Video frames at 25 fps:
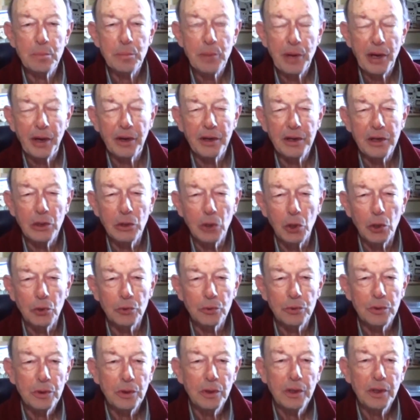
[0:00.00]
parity
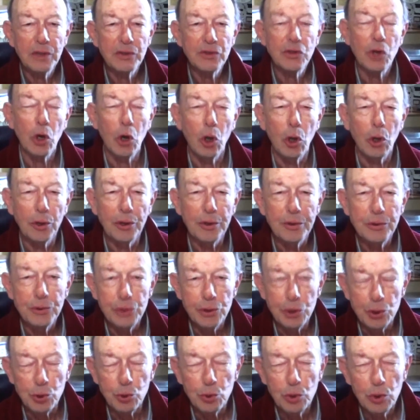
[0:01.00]
loan is called
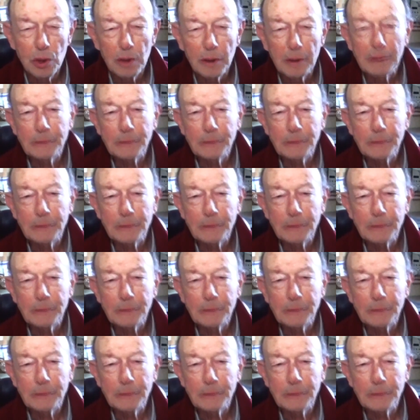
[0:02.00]
due.